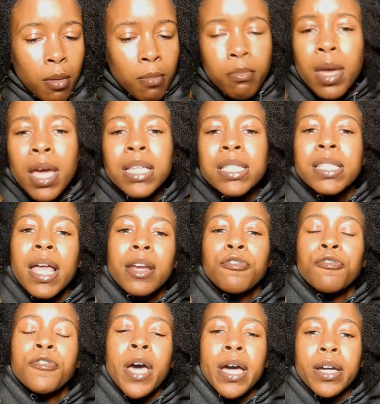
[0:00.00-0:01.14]
makes that a
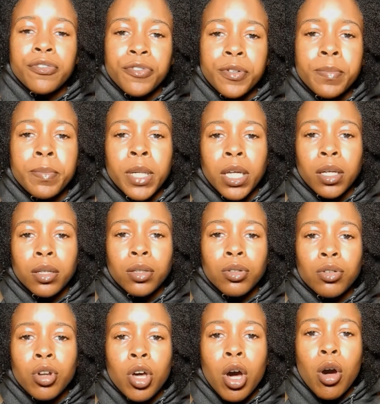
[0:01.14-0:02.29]
fact for me,
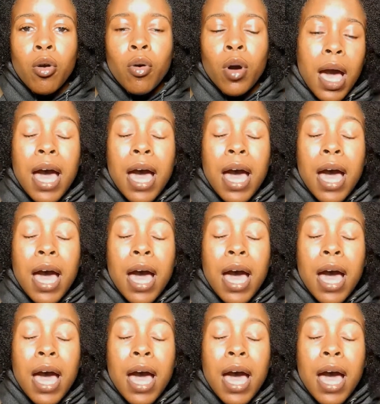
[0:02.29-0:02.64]
you know.